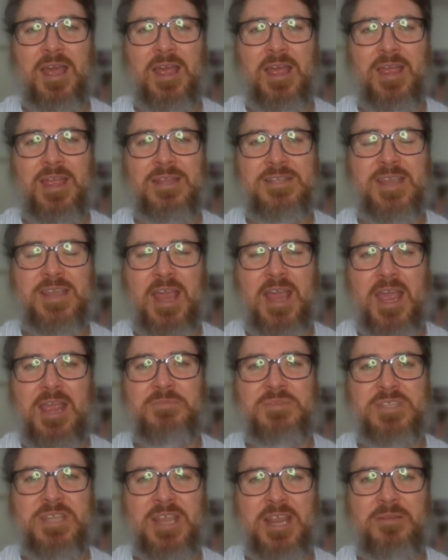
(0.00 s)
It's game,
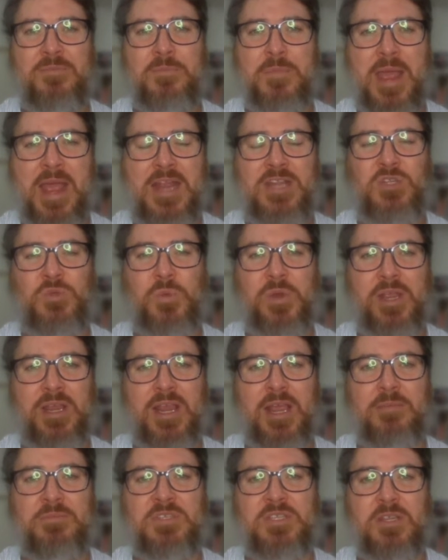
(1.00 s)
set, and match when it
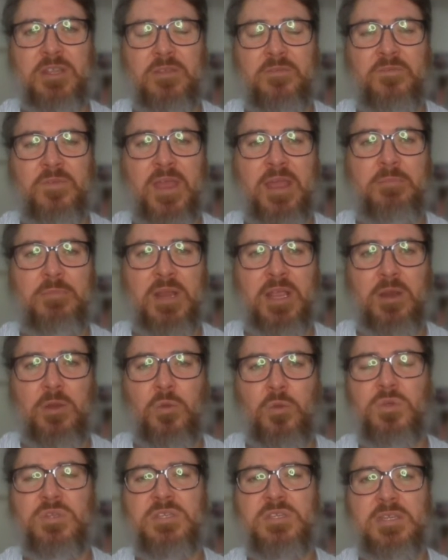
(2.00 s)
comes to the family
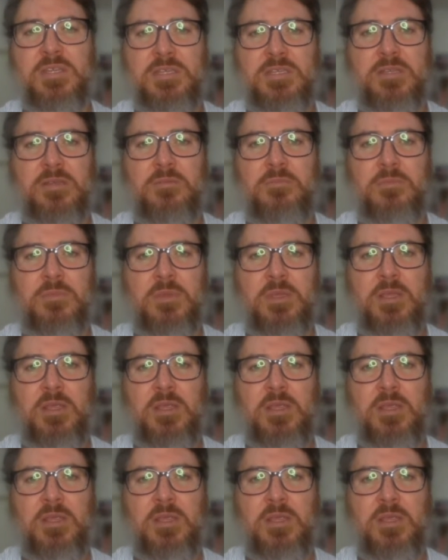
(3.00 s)
law system.